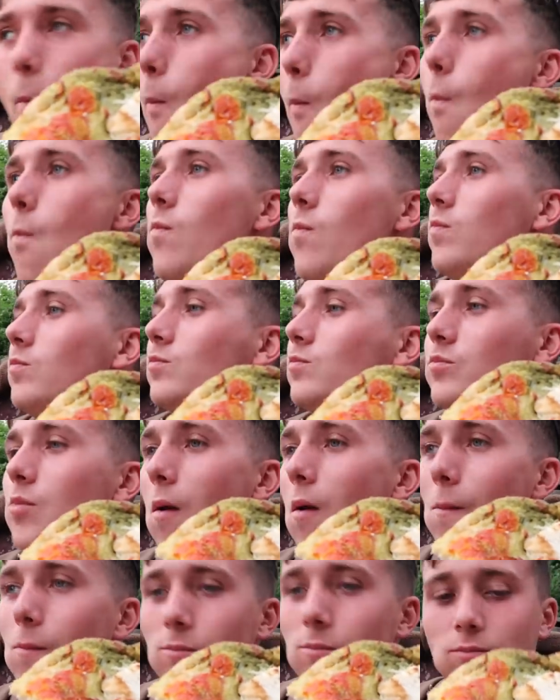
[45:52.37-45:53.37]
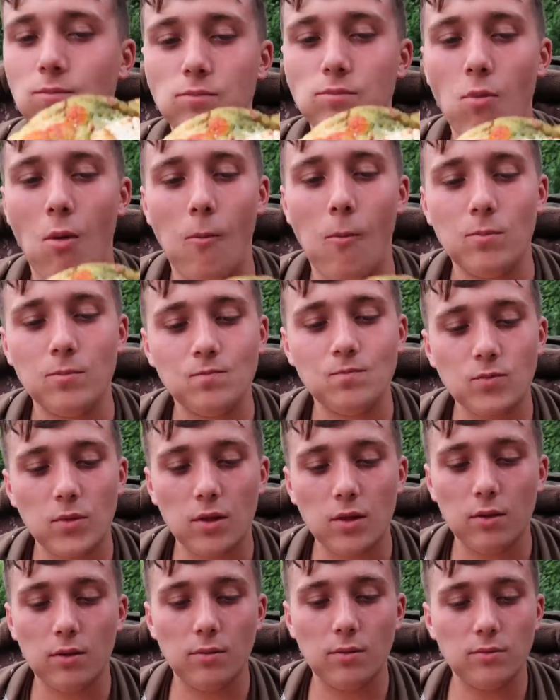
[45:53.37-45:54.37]
Mm. So what, the goat's cheese and
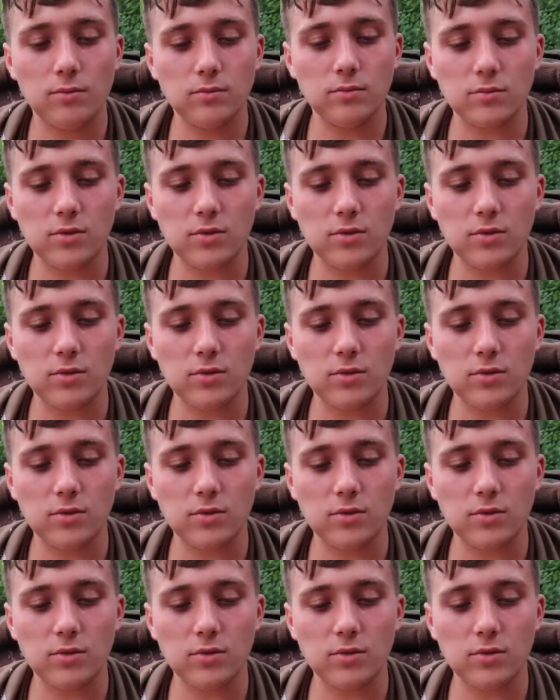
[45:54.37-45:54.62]
pesto?